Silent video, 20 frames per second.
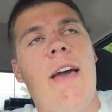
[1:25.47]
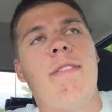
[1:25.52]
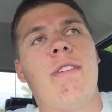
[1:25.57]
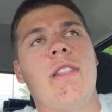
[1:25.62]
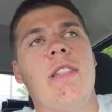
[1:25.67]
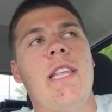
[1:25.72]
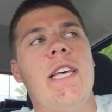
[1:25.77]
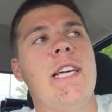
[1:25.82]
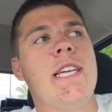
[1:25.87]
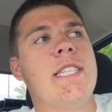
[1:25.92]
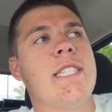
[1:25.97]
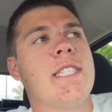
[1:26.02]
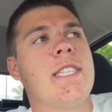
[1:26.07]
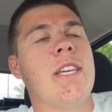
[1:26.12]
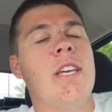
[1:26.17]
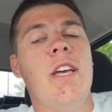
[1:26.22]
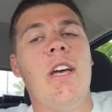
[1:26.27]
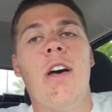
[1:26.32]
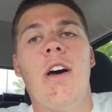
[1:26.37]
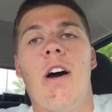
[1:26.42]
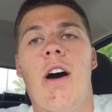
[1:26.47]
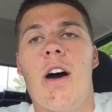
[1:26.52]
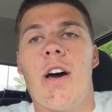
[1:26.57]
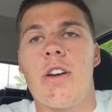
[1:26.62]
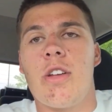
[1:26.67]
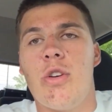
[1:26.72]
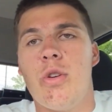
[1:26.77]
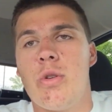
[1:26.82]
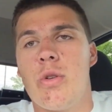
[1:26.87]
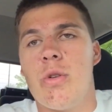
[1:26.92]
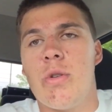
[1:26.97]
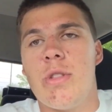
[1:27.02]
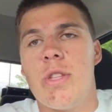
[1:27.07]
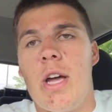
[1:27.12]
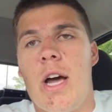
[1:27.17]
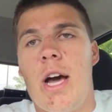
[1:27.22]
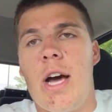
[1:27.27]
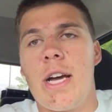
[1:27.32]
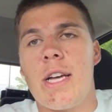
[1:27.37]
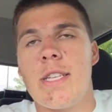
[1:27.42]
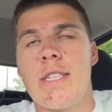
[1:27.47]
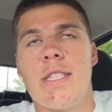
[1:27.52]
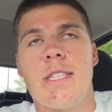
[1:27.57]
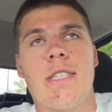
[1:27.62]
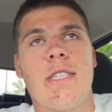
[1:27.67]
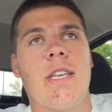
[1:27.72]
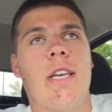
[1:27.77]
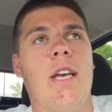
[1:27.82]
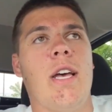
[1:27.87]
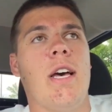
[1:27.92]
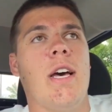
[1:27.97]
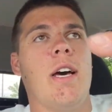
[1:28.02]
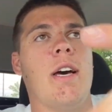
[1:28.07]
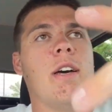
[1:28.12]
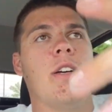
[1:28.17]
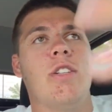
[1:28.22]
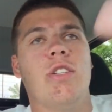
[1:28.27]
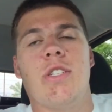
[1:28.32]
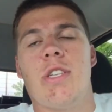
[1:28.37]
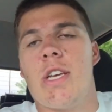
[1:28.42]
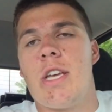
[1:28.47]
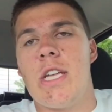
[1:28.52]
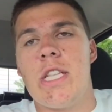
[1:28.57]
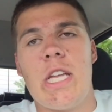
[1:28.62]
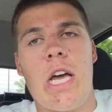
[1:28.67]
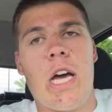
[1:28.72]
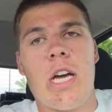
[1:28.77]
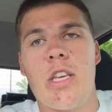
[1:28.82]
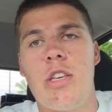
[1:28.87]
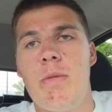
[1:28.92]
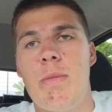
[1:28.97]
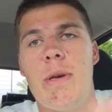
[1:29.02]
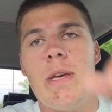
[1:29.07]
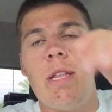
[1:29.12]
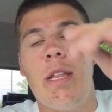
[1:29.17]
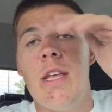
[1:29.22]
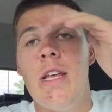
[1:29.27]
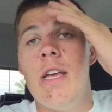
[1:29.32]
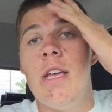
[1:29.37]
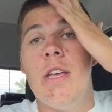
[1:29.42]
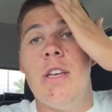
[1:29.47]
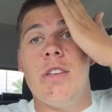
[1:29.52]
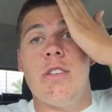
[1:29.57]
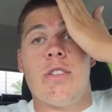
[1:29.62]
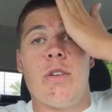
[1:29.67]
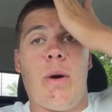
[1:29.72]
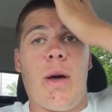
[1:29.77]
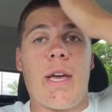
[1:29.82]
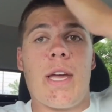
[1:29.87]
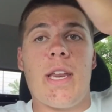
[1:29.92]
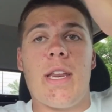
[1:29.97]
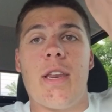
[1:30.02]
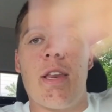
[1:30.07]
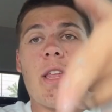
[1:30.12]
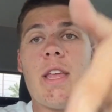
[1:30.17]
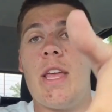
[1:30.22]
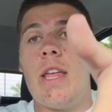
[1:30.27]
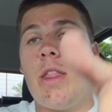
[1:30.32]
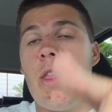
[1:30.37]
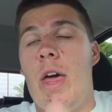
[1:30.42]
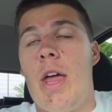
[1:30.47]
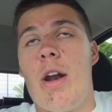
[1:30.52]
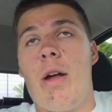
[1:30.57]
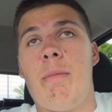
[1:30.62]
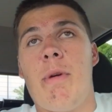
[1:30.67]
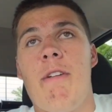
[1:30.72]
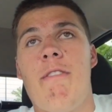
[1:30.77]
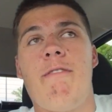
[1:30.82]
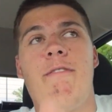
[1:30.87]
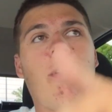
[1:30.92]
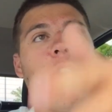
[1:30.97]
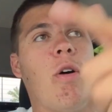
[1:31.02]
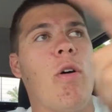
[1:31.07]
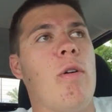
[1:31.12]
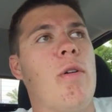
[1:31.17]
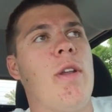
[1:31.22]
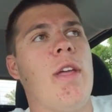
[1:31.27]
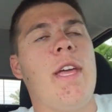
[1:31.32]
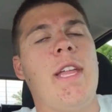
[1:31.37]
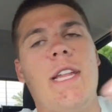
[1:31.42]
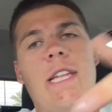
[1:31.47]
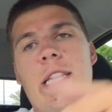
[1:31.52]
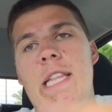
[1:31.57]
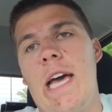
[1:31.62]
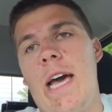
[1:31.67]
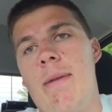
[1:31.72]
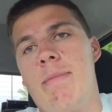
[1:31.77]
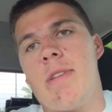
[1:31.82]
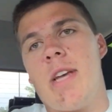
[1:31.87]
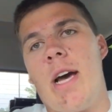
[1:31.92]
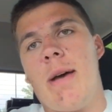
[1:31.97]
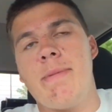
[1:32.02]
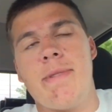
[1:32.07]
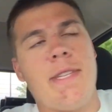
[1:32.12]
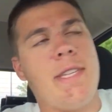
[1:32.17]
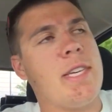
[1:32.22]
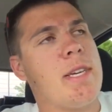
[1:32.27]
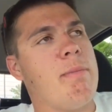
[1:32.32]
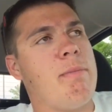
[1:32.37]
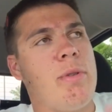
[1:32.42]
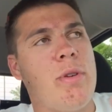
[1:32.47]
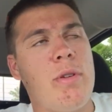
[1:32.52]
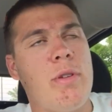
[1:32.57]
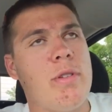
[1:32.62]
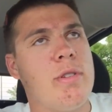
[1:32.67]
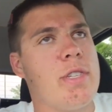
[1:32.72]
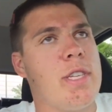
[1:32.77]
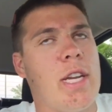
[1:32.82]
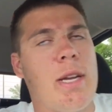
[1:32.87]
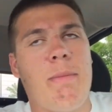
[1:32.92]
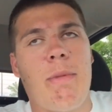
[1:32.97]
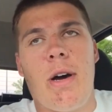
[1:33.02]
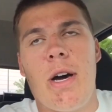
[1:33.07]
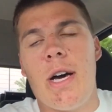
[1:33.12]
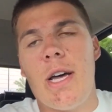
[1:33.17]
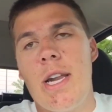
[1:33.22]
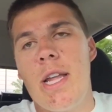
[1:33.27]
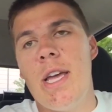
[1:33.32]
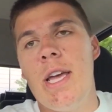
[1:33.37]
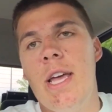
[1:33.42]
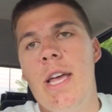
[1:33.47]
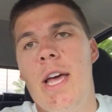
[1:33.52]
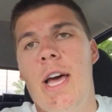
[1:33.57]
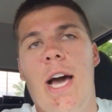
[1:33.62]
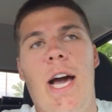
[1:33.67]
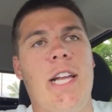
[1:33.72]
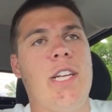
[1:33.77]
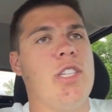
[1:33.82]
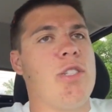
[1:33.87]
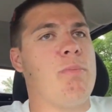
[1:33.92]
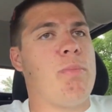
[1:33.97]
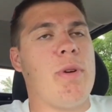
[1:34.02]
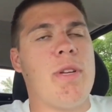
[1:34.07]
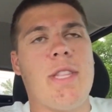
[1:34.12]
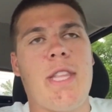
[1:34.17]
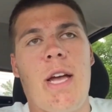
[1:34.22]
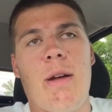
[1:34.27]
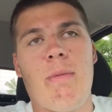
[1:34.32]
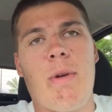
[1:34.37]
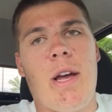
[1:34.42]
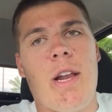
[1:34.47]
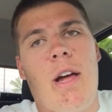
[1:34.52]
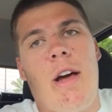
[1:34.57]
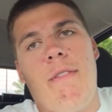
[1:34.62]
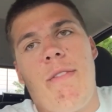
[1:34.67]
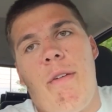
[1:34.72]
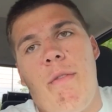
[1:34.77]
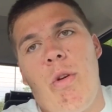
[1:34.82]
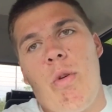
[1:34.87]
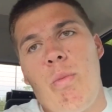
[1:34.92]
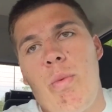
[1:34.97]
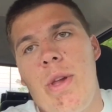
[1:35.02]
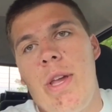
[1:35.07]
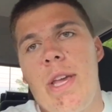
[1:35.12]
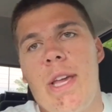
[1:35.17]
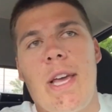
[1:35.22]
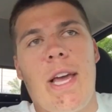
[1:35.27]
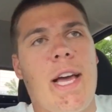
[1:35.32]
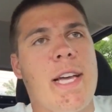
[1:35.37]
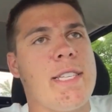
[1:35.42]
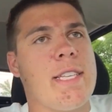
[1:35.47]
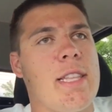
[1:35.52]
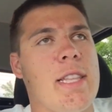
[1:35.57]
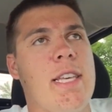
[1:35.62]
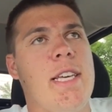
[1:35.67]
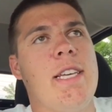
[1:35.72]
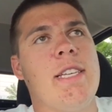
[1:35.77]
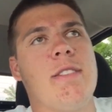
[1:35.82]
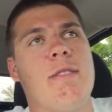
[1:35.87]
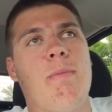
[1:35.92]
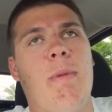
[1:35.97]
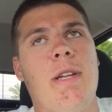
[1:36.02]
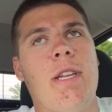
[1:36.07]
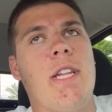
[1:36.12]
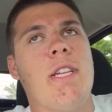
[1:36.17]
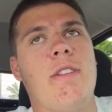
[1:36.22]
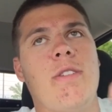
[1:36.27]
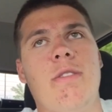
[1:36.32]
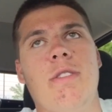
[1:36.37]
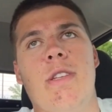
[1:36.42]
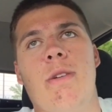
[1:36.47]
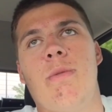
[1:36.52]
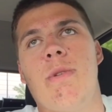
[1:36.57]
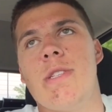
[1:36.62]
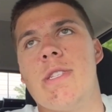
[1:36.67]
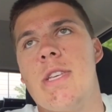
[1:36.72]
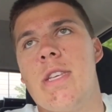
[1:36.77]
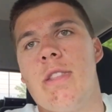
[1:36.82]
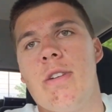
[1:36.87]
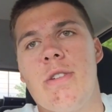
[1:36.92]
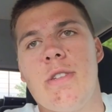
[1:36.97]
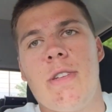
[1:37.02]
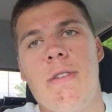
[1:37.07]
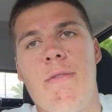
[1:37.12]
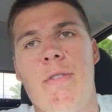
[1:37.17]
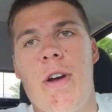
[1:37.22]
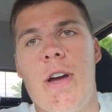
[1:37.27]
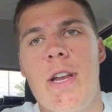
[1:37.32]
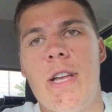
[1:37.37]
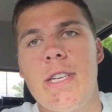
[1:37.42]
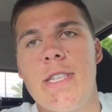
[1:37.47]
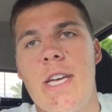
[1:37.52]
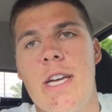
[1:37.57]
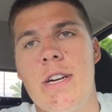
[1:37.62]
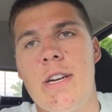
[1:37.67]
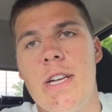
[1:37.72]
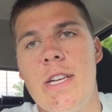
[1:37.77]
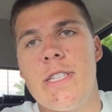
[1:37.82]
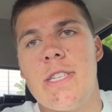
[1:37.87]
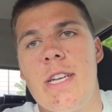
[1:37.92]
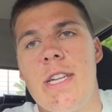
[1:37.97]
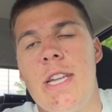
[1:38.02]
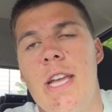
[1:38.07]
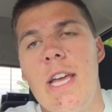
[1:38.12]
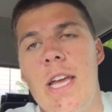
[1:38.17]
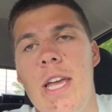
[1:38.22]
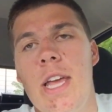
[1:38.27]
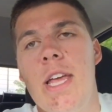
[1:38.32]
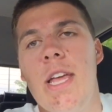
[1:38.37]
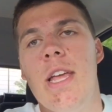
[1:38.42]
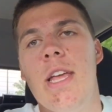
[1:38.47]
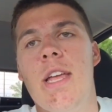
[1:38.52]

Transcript: I have a list on Google Docs, just like a document, so I can get that on my phone, any laptops, any computers that I'm on. I just print that right off every week. It has a list: Monday, Tuesday, Wednesday, Thursday, Friday, Saturday, Sunday.